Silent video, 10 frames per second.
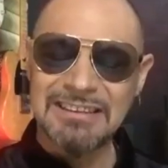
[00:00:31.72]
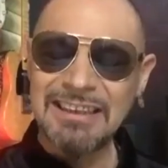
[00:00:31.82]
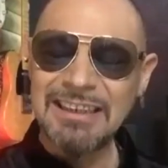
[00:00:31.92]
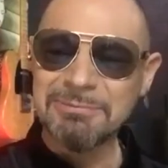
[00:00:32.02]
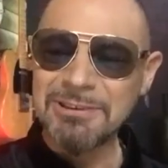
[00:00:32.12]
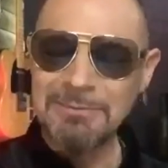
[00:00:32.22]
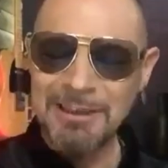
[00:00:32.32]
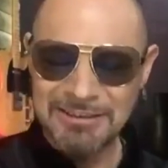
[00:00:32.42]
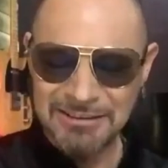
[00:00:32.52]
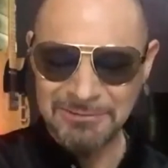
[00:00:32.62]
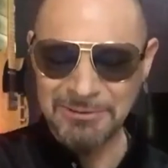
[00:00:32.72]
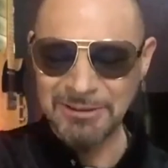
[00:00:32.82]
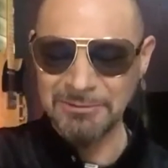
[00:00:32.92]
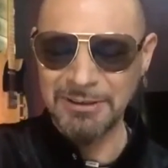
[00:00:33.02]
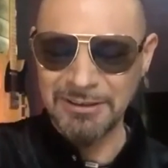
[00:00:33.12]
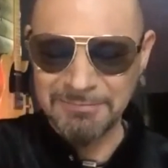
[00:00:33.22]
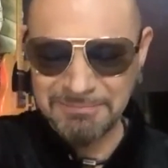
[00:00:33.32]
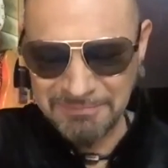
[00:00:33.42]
Yeah, pretty much. With a